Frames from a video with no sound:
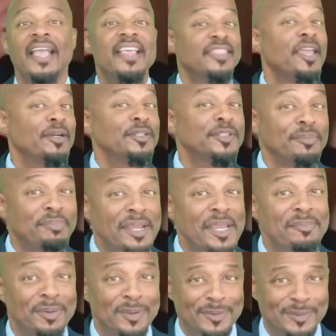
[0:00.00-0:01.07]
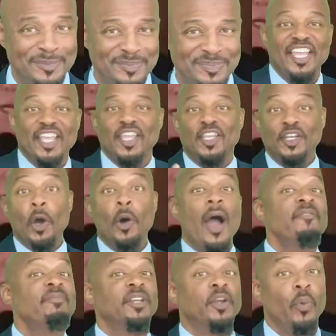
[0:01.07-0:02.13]
and there's the people. You
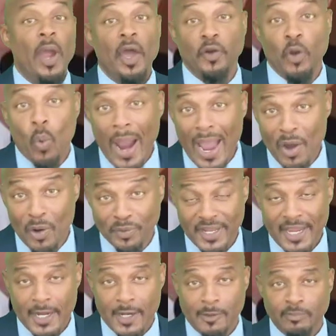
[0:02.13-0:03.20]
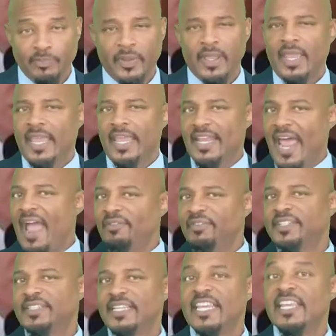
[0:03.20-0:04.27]
know, I've been around a while now, and
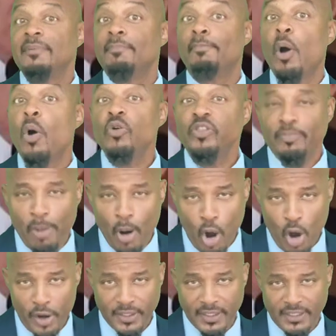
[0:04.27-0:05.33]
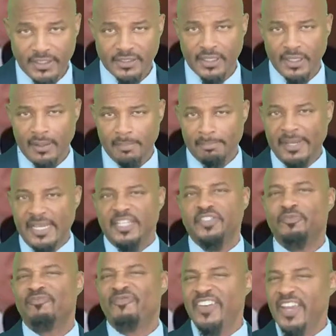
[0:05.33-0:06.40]
I've seen both parties be
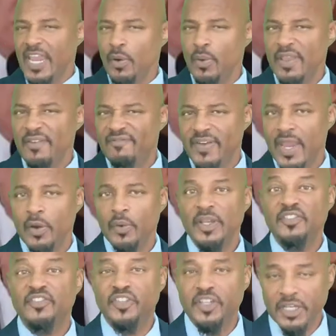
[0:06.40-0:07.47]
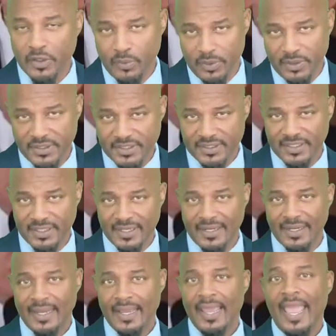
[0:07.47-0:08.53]
very, very generous
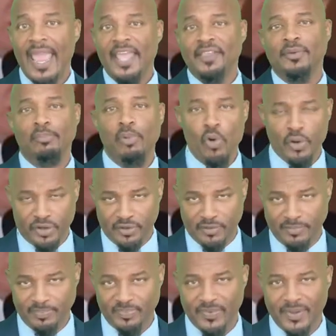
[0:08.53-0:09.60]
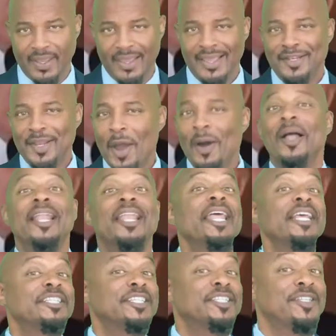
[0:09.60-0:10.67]
at the border. Now,
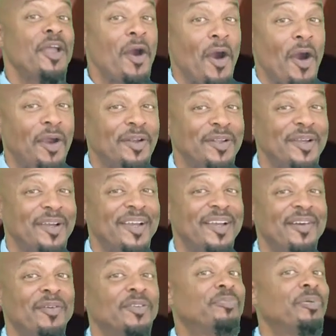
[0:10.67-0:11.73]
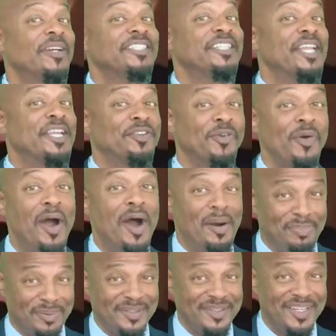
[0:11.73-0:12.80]
let's start with President
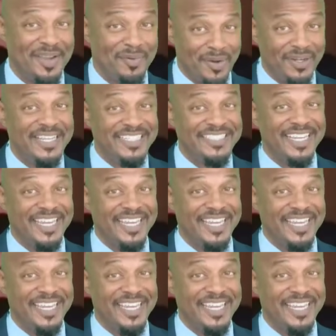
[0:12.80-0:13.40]
Trump and what he